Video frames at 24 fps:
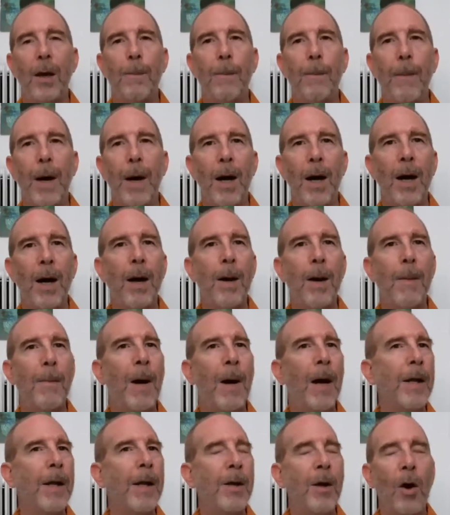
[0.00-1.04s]
My
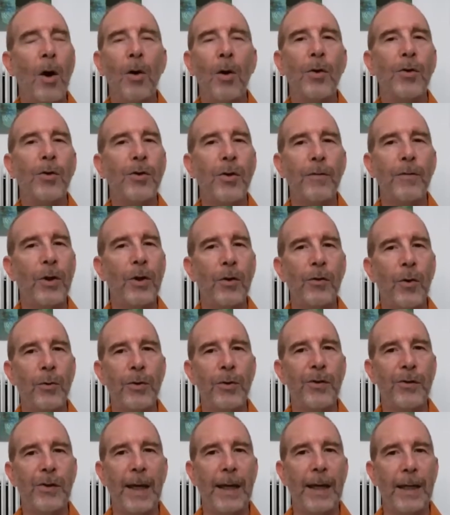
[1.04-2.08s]
knowledge of it is only
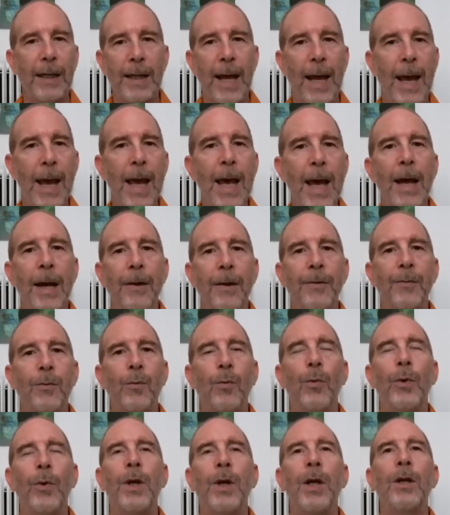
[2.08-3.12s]
secondhand,
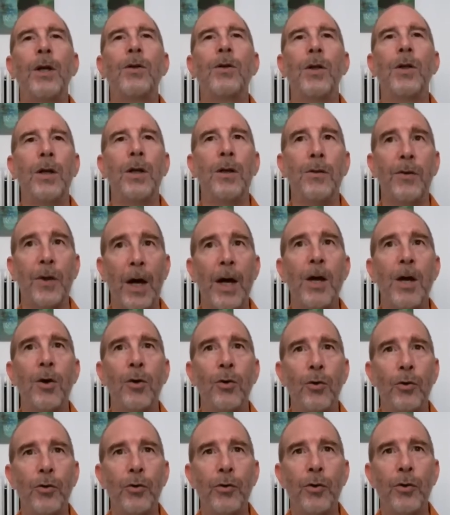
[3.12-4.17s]
which is I
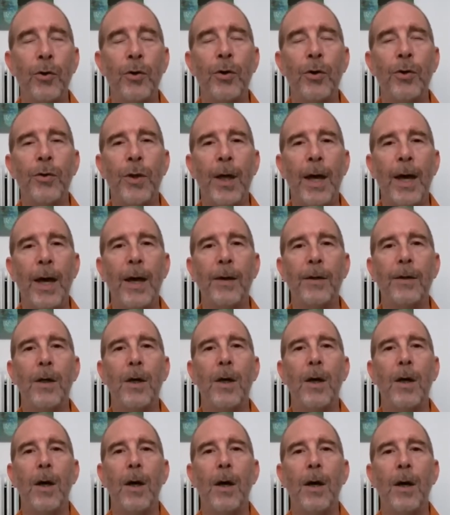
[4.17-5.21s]
understood that
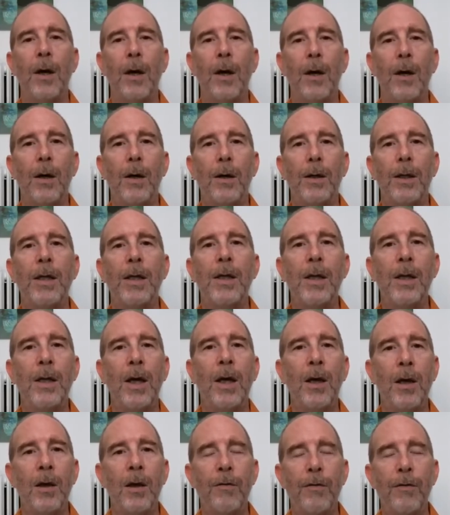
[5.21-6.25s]
he
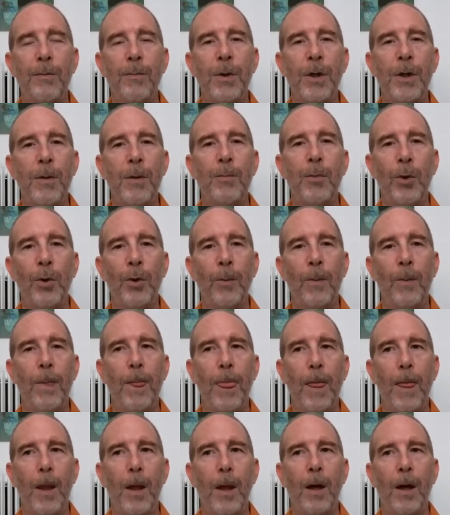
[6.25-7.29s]
gave people
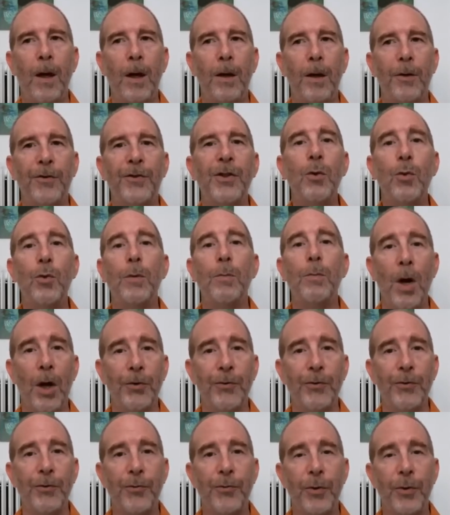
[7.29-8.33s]
secret
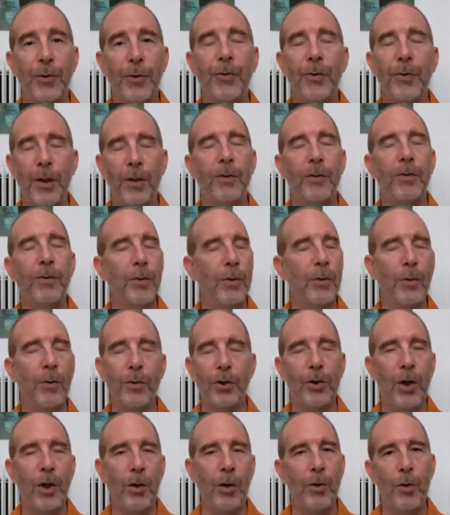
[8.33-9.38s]
mantras, that is, you don't
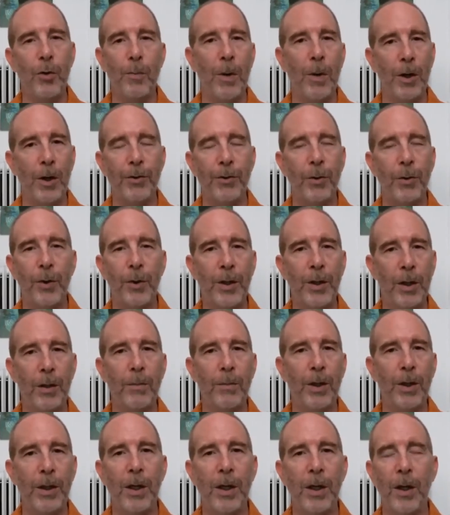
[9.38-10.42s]
share your mantra with
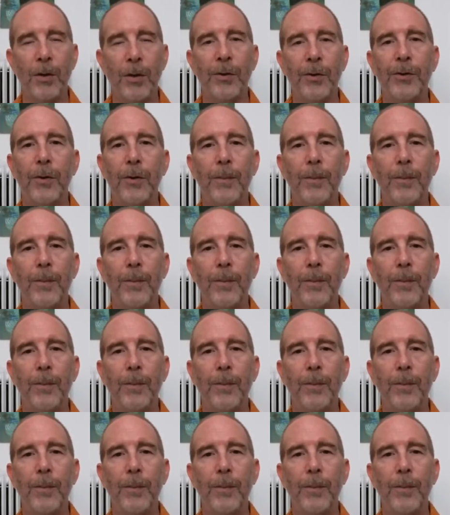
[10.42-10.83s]
anybody else.